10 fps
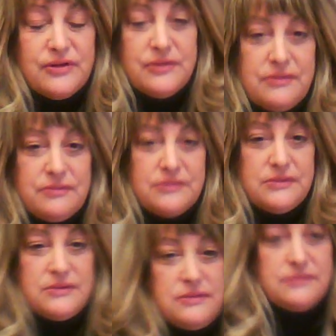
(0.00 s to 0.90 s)
her, but what
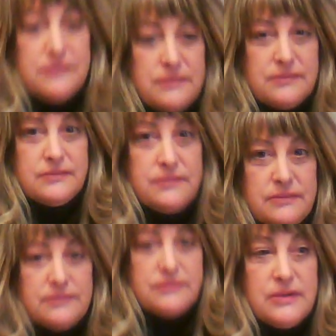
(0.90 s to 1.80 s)
harm would come to
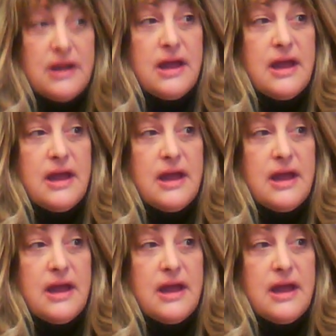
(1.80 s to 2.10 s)
Anya